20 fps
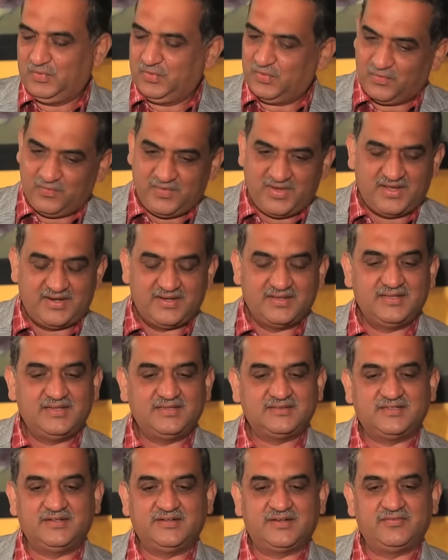nowhere in
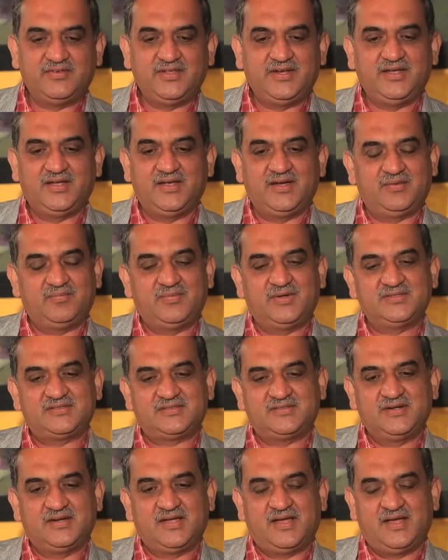these intervening 8 months
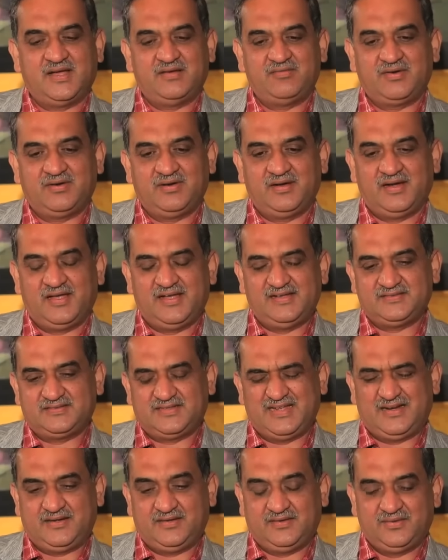did I ever realize
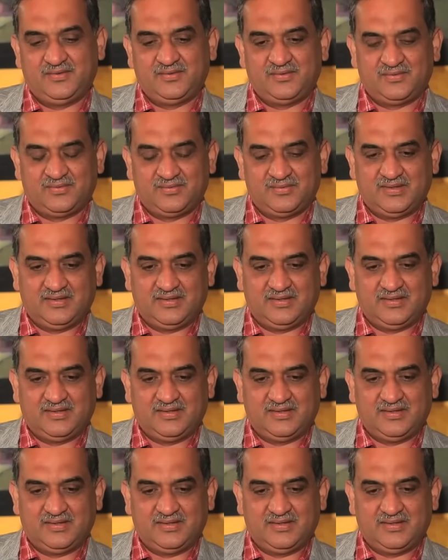that, you know,